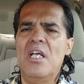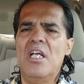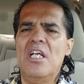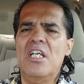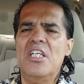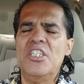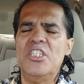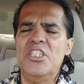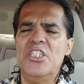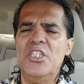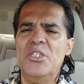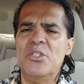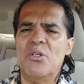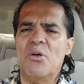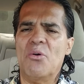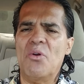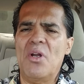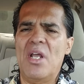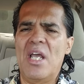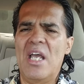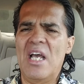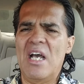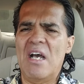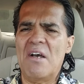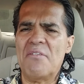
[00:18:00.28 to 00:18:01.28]
You don't
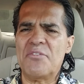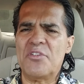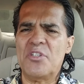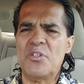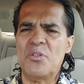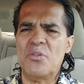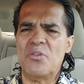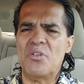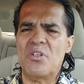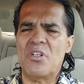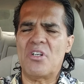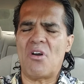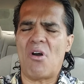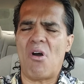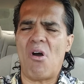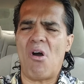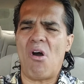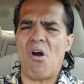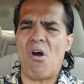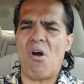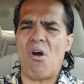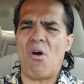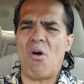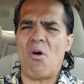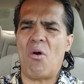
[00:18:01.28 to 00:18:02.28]
have to
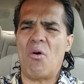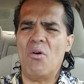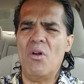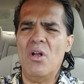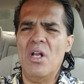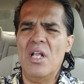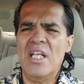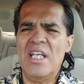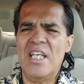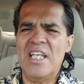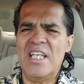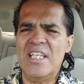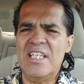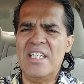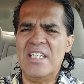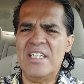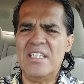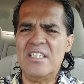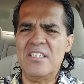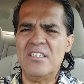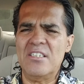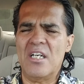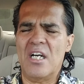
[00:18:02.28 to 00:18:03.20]
call in.